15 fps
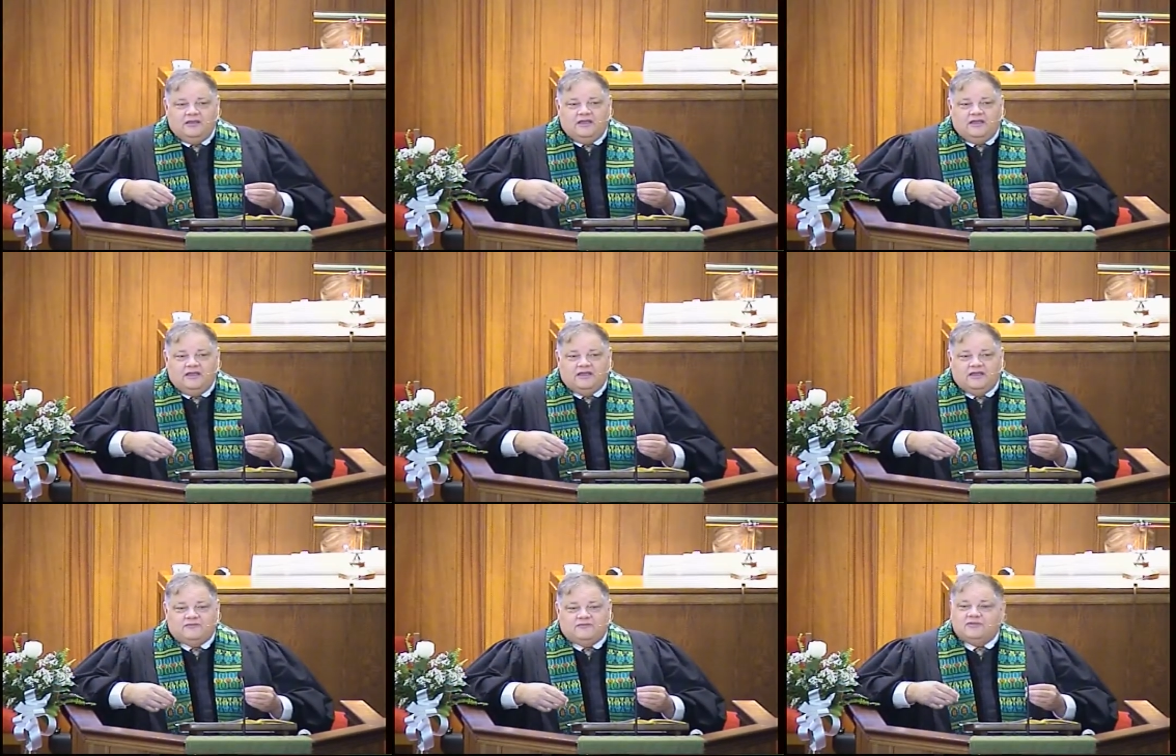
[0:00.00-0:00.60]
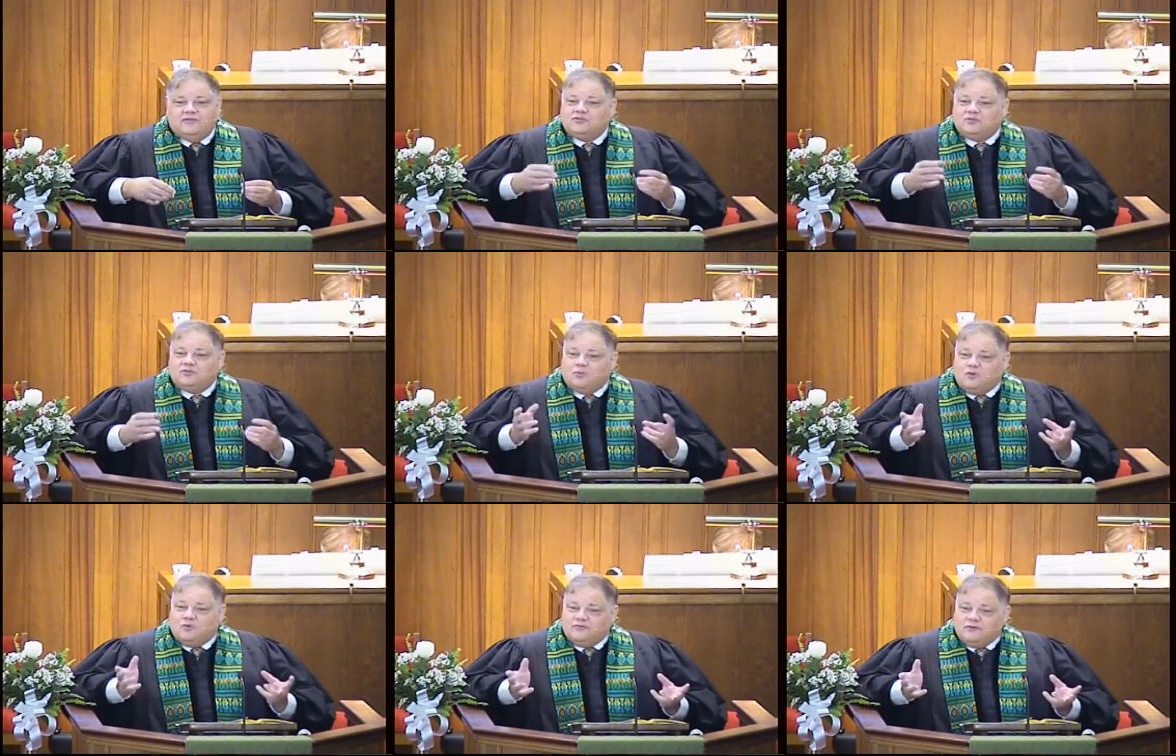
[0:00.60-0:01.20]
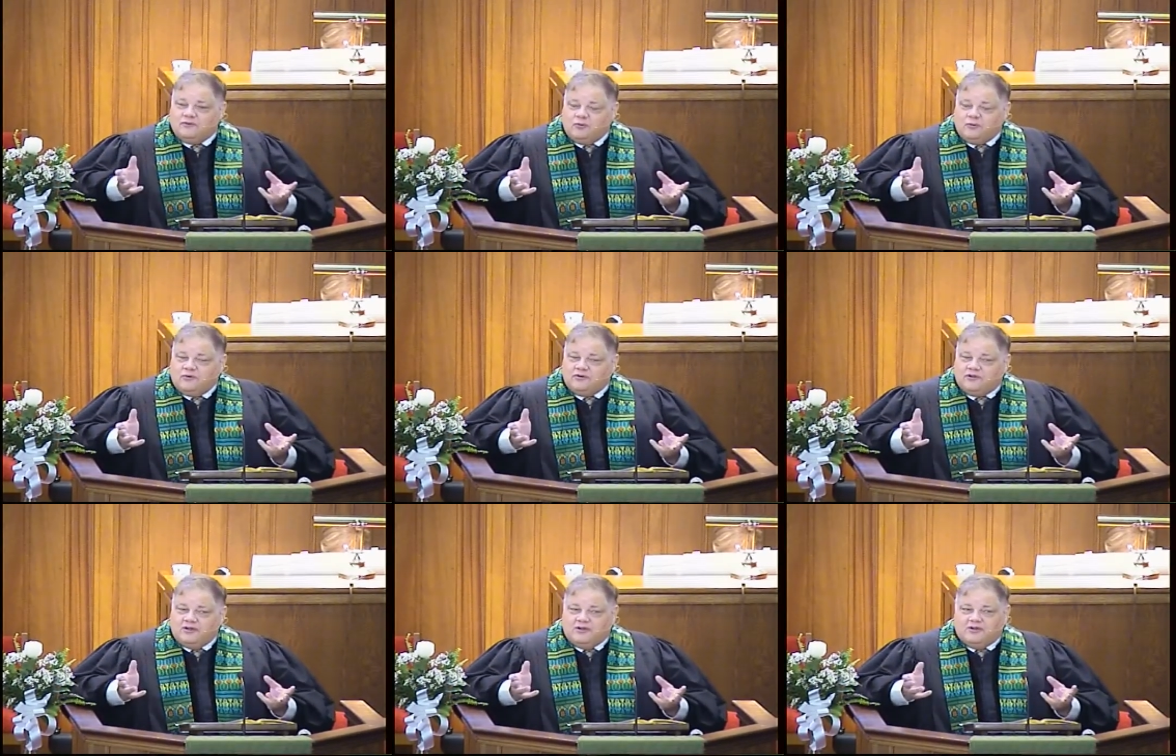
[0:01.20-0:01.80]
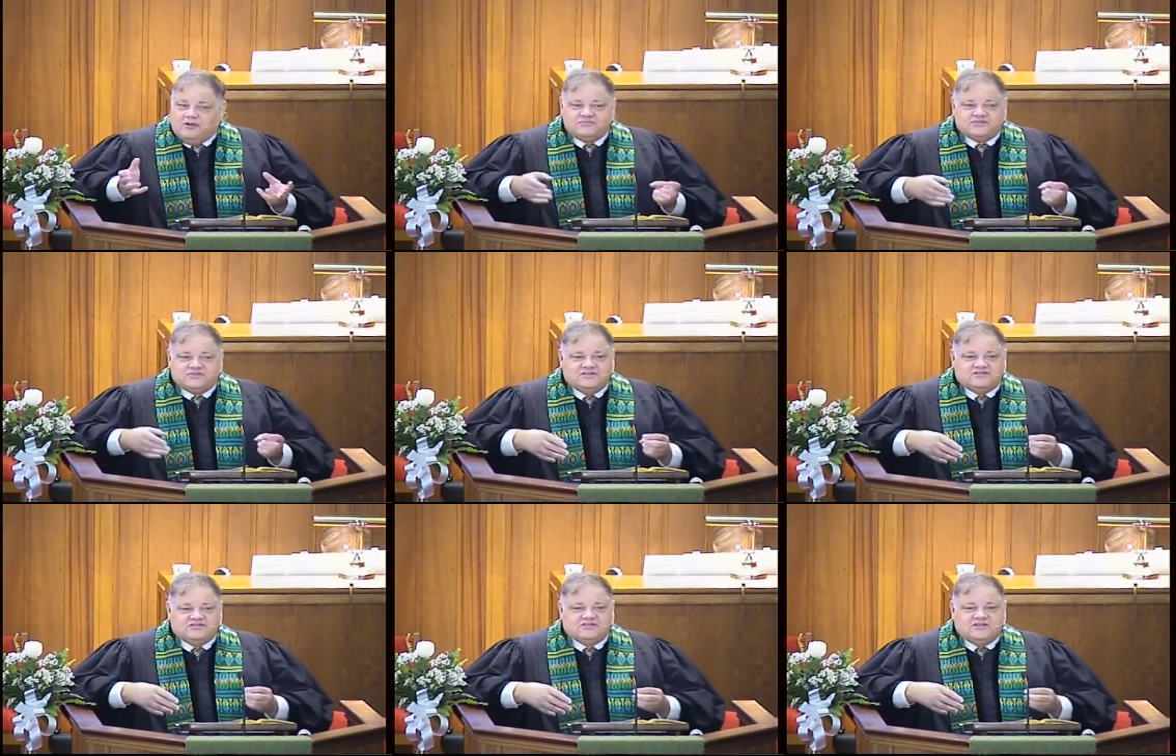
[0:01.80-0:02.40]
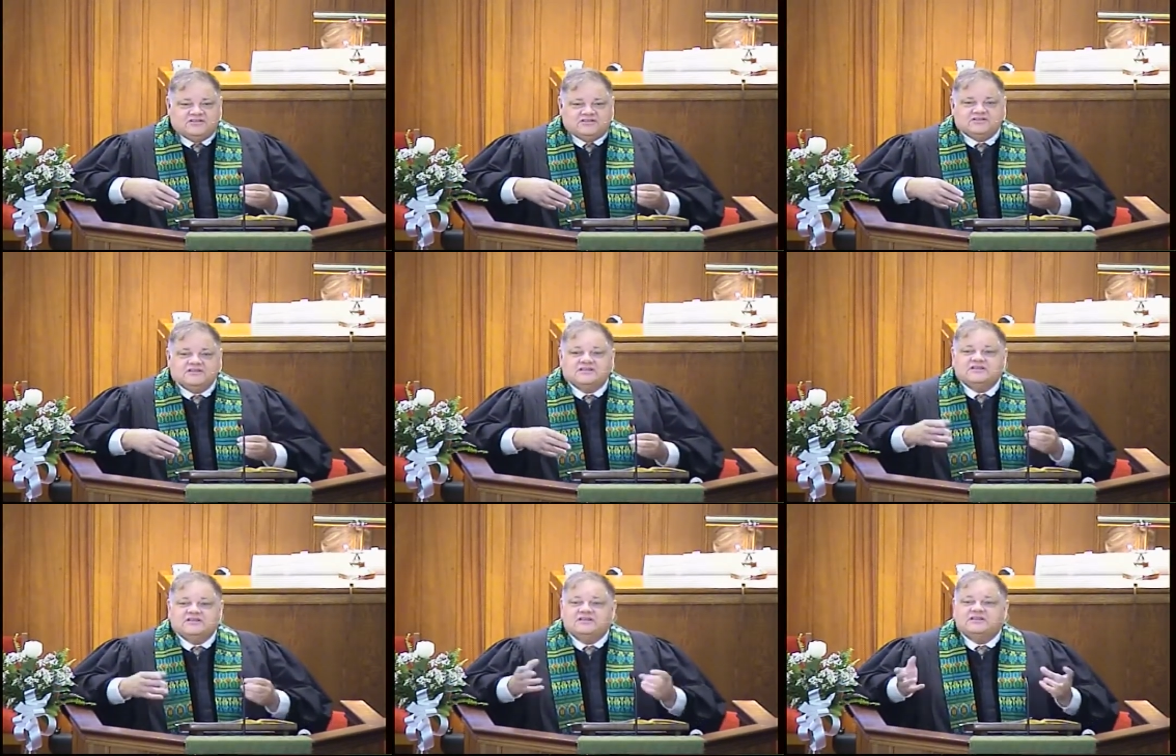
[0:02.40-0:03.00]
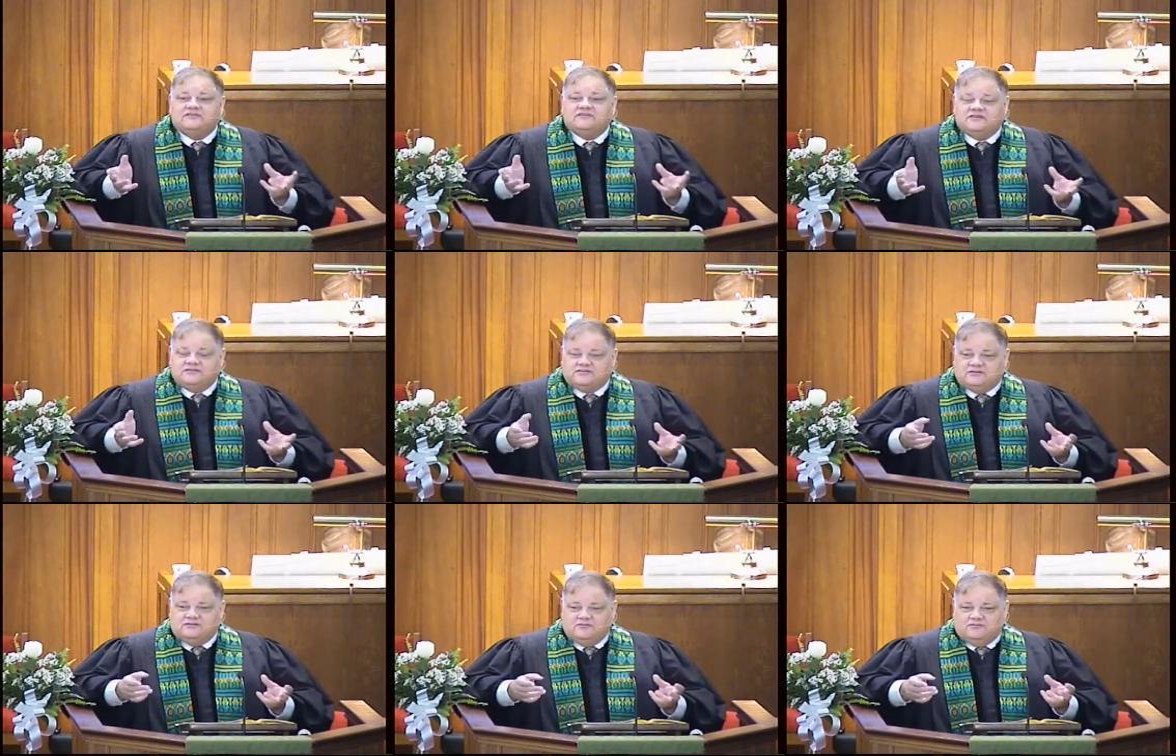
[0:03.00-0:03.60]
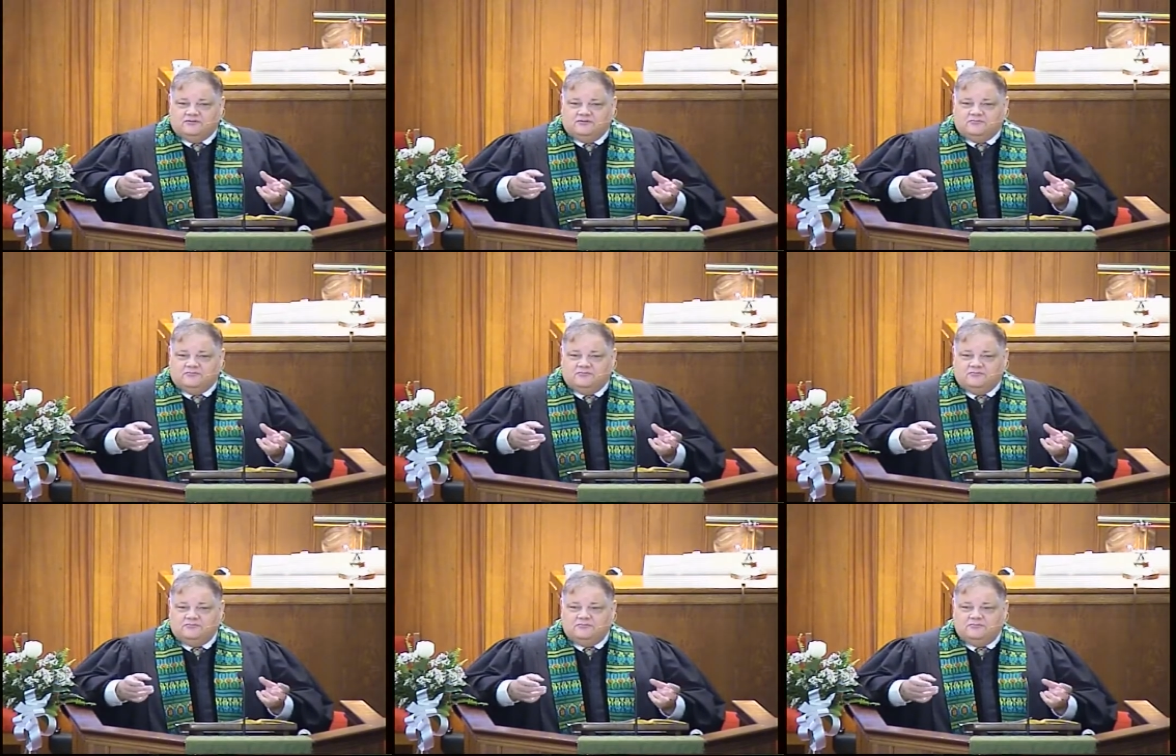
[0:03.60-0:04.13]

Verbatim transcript: And the word of the Lord comes and says, Give it to them.